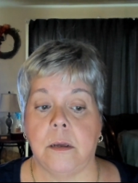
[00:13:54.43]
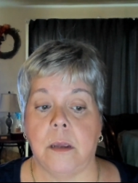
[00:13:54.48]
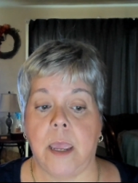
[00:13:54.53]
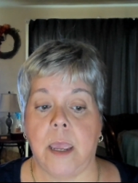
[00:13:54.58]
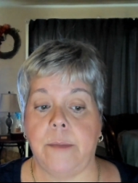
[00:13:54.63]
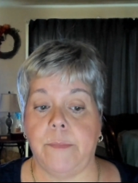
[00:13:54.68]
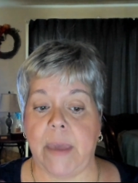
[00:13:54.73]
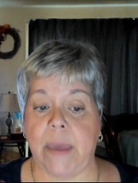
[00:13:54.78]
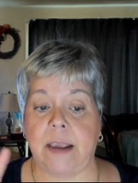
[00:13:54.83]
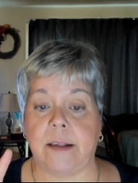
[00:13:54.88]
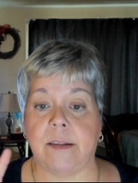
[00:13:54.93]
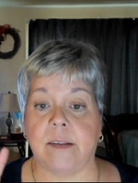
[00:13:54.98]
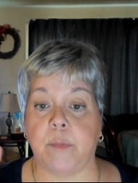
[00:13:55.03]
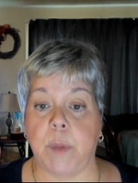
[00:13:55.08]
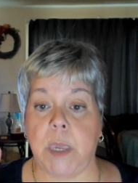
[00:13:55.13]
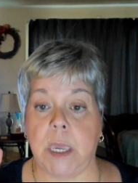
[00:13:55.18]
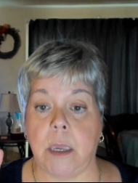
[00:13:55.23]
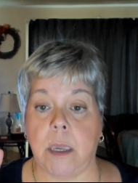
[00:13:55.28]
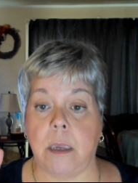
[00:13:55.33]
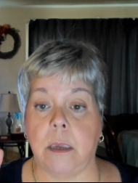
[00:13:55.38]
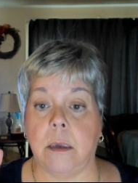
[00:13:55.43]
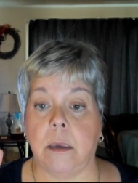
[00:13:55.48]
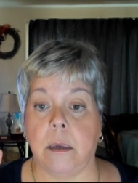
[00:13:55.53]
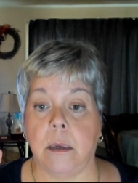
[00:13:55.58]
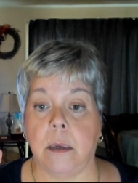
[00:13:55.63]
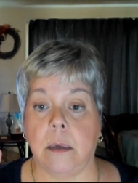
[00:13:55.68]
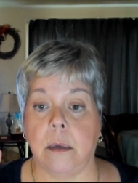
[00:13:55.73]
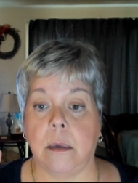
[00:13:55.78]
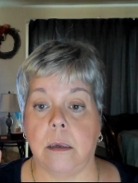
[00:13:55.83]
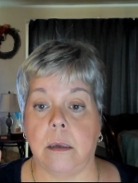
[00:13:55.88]
It makes me
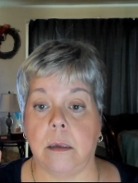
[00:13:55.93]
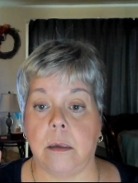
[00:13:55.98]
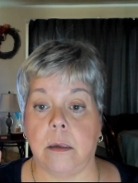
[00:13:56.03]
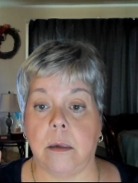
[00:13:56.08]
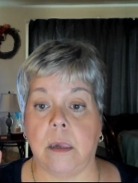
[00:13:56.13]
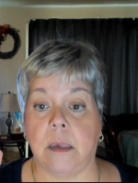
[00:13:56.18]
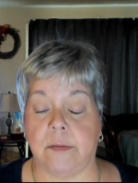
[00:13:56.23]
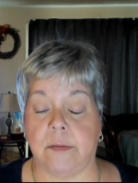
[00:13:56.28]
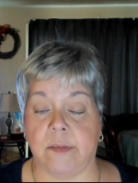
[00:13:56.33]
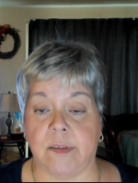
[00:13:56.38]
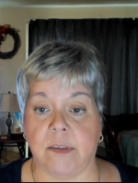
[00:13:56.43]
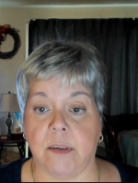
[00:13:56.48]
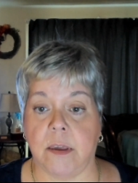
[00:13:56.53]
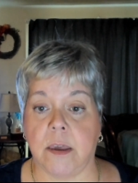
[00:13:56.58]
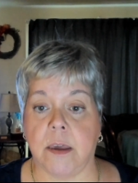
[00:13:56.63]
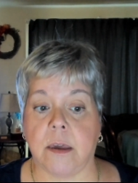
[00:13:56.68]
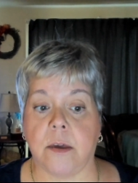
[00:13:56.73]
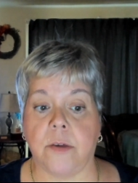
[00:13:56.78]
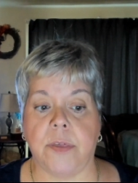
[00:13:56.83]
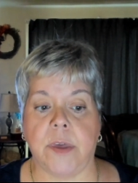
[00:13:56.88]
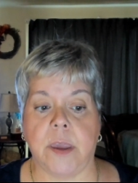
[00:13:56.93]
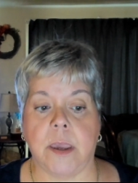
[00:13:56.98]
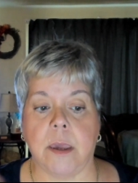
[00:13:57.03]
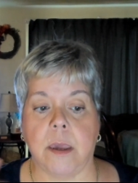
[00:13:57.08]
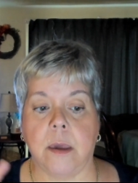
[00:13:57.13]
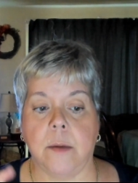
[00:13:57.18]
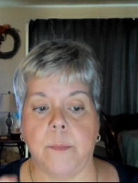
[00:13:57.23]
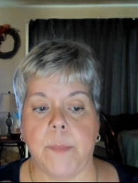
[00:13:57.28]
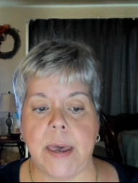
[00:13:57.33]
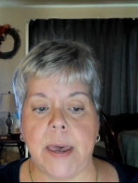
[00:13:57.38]
get sick
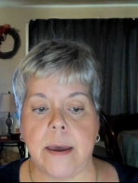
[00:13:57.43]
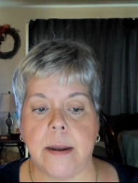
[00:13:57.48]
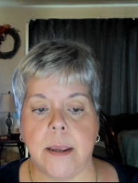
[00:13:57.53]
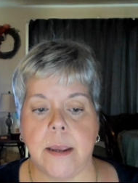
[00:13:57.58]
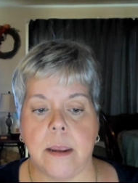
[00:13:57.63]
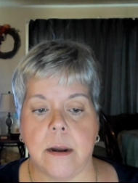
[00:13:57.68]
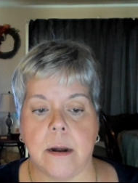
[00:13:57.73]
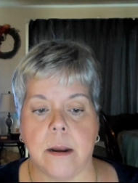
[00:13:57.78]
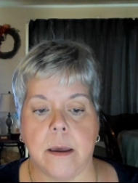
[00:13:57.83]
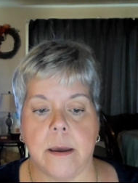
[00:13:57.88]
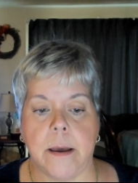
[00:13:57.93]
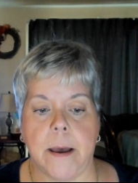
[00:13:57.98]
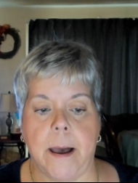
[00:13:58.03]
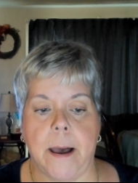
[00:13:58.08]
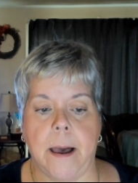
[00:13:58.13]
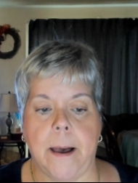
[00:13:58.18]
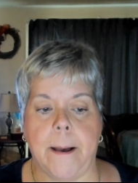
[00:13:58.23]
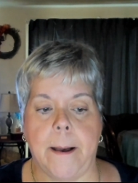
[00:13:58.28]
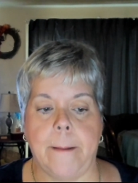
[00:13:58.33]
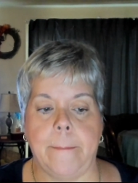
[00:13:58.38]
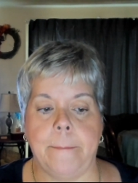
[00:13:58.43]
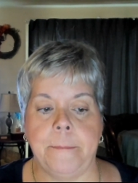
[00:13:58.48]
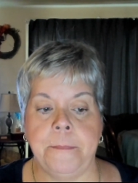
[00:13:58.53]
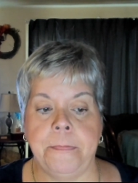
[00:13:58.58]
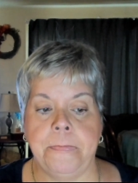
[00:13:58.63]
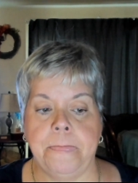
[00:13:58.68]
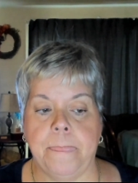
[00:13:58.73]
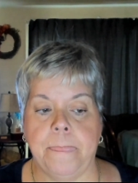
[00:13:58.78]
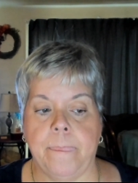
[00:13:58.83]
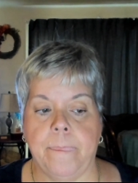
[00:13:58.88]
thinking about it. Um,
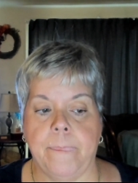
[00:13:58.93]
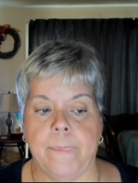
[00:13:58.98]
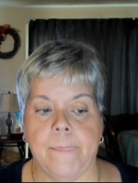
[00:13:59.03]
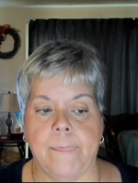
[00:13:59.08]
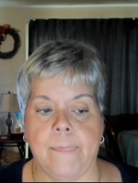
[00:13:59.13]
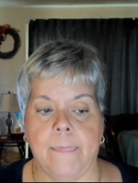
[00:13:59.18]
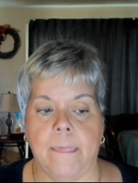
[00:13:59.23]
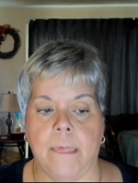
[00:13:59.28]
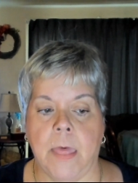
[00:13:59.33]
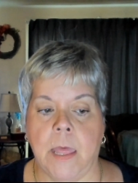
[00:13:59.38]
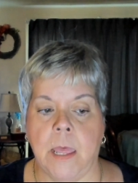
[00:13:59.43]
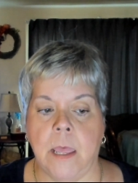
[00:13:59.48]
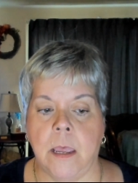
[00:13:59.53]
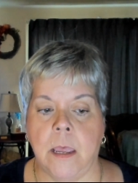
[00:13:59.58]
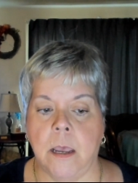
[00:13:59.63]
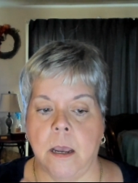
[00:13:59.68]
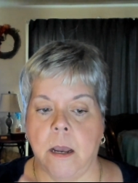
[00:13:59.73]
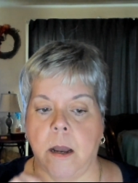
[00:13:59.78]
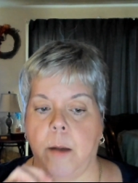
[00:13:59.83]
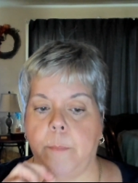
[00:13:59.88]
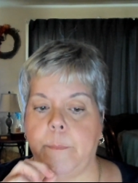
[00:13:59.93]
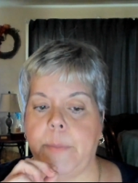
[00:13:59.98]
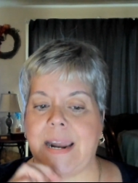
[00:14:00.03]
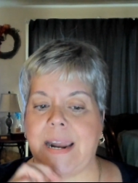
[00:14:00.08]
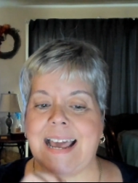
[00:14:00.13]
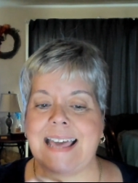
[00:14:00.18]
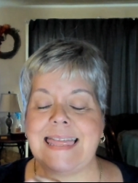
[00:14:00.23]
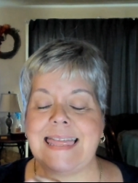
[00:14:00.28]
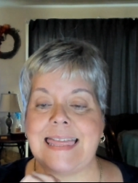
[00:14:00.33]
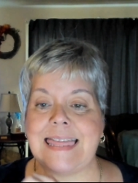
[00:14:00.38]

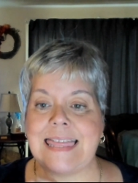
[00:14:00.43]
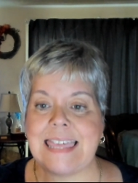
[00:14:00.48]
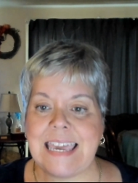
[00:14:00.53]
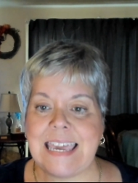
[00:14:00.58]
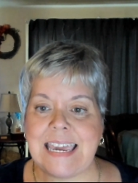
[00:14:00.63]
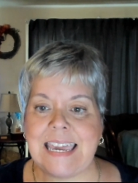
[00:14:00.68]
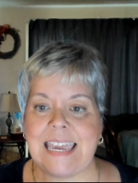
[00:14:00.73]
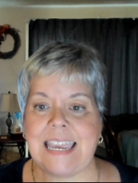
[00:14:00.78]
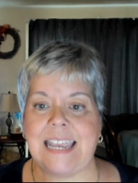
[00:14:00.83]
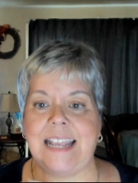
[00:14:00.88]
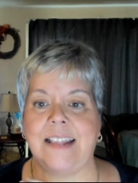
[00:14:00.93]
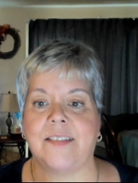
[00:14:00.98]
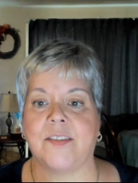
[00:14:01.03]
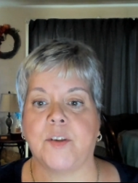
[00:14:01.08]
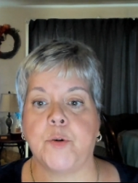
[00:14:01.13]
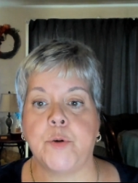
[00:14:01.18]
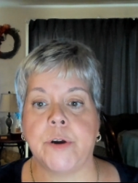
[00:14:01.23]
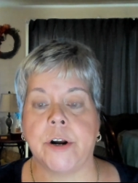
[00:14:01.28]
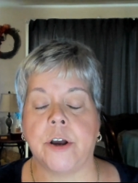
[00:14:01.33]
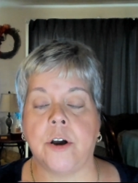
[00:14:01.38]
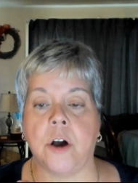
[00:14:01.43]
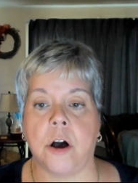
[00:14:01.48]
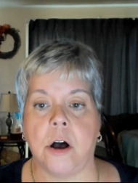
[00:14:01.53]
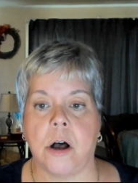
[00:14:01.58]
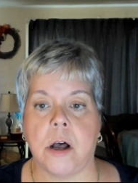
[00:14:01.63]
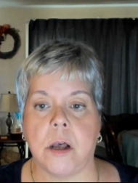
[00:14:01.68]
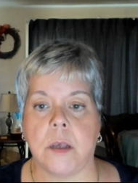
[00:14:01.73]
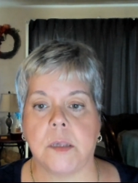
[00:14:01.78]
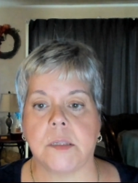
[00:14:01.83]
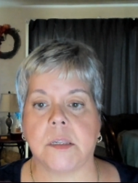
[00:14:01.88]
but I think it's going to
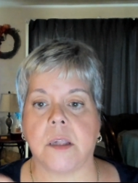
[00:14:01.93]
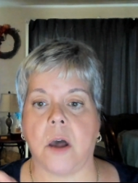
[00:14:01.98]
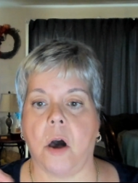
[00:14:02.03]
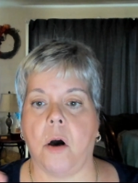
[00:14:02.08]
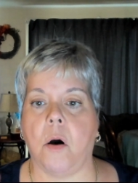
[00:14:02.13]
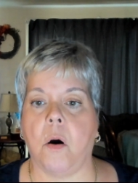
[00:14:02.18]
cause a